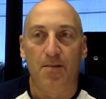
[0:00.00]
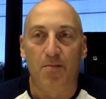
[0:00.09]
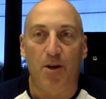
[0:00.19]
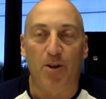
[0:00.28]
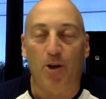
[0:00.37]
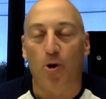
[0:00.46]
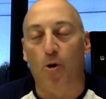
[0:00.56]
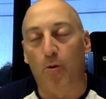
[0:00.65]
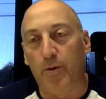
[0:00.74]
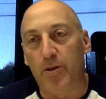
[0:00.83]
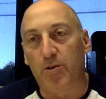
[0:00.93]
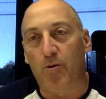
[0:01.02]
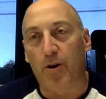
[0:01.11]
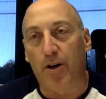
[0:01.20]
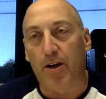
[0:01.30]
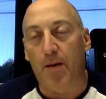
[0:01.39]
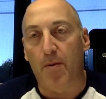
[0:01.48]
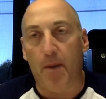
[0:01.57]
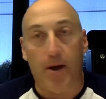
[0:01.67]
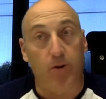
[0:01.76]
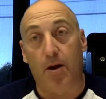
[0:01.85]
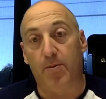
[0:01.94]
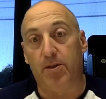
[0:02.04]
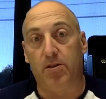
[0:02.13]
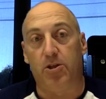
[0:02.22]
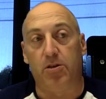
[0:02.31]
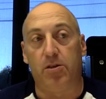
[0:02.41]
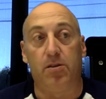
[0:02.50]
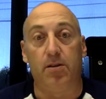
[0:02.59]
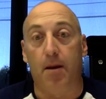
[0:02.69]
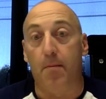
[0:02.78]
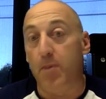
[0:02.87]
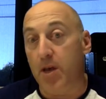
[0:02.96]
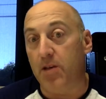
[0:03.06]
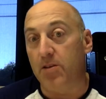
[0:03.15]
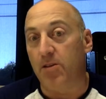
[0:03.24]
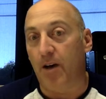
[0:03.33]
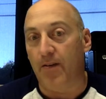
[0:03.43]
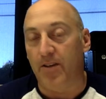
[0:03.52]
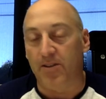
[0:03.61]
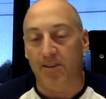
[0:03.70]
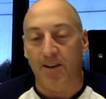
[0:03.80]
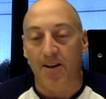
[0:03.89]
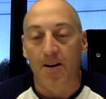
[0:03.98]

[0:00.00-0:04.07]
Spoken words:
Brandon Coleman scored a couple. Michael Thomas is just a beast, obviously.